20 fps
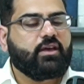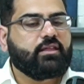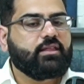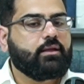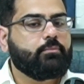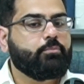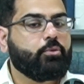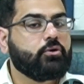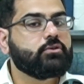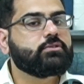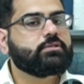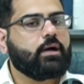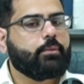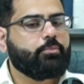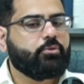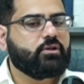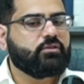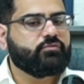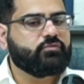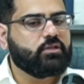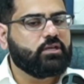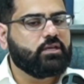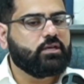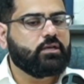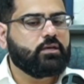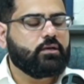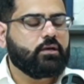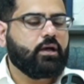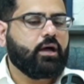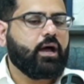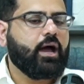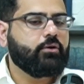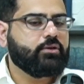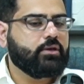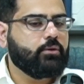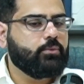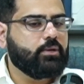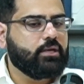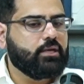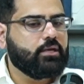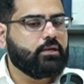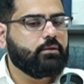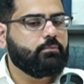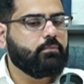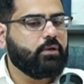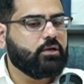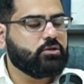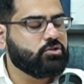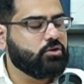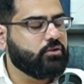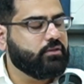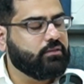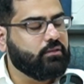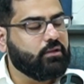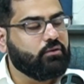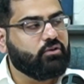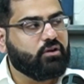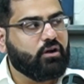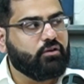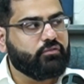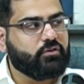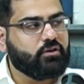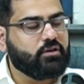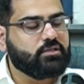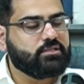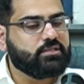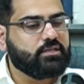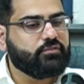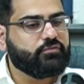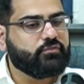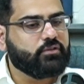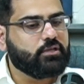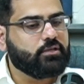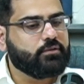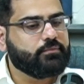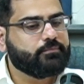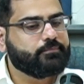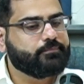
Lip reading: And then post-operatively, how can we make sure that they recover safely?